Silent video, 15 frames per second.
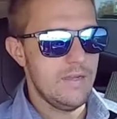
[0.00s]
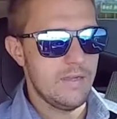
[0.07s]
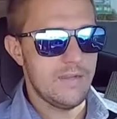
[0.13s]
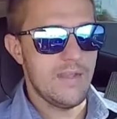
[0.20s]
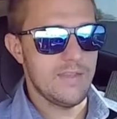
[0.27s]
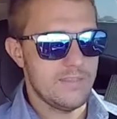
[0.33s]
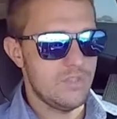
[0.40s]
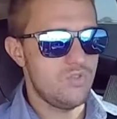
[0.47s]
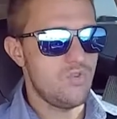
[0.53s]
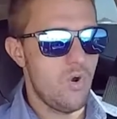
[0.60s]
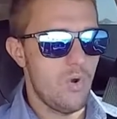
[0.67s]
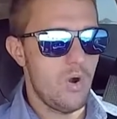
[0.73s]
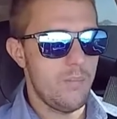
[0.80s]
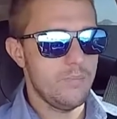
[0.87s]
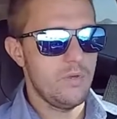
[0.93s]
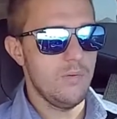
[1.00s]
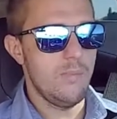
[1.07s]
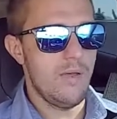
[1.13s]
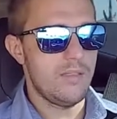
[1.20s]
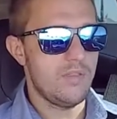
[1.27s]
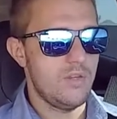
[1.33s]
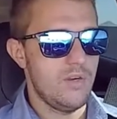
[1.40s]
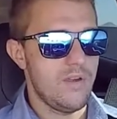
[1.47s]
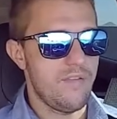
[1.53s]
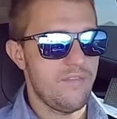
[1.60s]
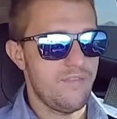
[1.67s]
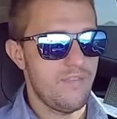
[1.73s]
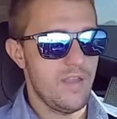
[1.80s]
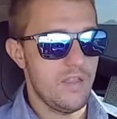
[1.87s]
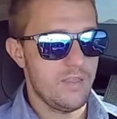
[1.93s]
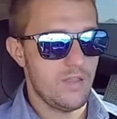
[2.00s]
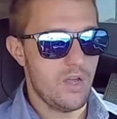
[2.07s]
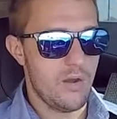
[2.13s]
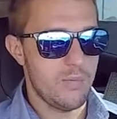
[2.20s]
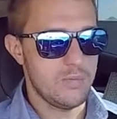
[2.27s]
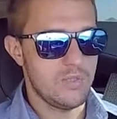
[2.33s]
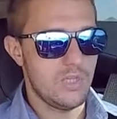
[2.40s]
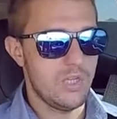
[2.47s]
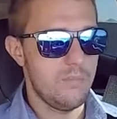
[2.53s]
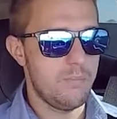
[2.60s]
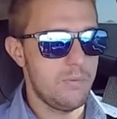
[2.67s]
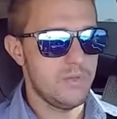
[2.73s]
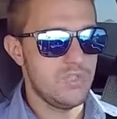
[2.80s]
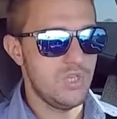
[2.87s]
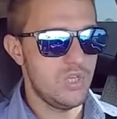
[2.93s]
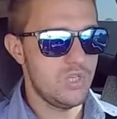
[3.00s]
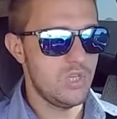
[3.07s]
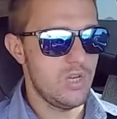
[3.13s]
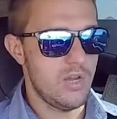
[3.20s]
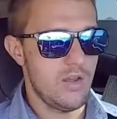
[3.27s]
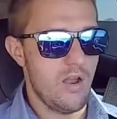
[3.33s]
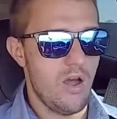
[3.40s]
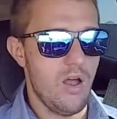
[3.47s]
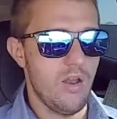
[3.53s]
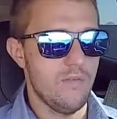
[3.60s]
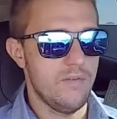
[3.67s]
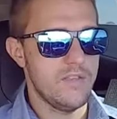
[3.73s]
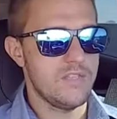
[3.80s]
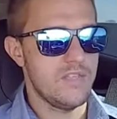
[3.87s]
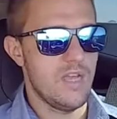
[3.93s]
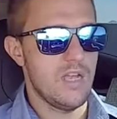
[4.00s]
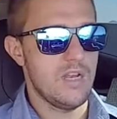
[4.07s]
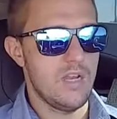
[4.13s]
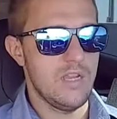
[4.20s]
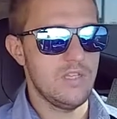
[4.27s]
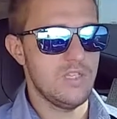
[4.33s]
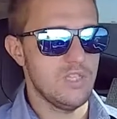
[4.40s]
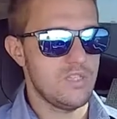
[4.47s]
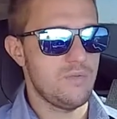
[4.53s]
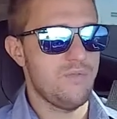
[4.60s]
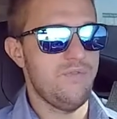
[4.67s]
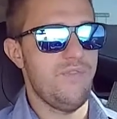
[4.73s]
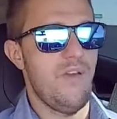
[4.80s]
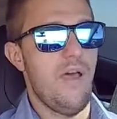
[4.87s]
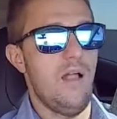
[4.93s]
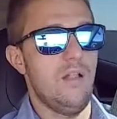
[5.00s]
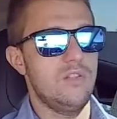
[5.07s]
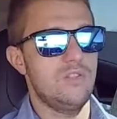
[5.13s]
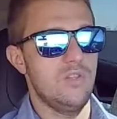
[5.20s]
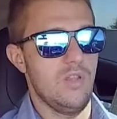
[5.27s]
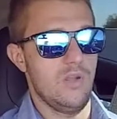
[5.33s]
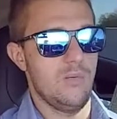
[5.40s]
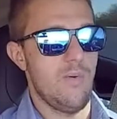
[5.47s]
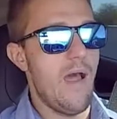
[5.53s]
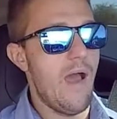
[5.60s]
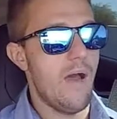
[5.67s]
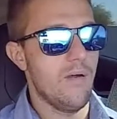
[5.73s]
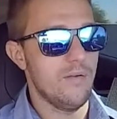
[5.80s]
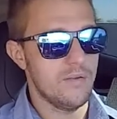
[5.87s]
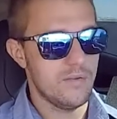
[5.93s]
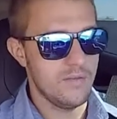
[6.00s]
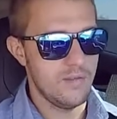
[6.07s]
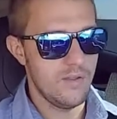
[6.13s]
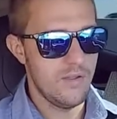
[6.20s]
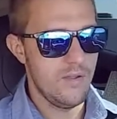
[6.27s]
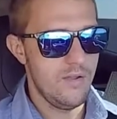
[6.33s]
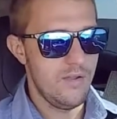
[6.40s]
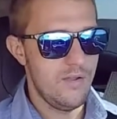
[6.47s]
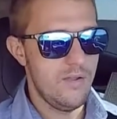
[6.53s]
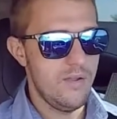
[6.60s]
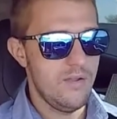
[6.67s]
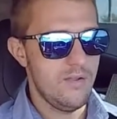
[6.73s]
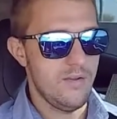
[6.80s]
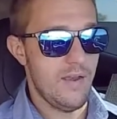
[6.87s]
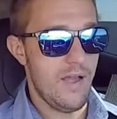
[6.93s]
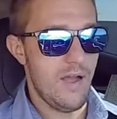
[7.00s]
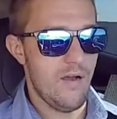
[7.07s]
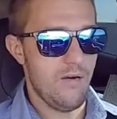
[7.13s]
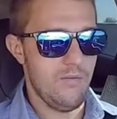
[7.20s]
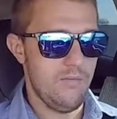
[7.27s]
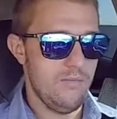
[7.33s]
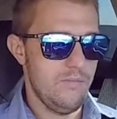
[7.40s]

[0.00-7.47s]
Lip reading: got the drone up to about 30 feet, thought it was a good position, and all of a sudden it just fell to the ground. Now,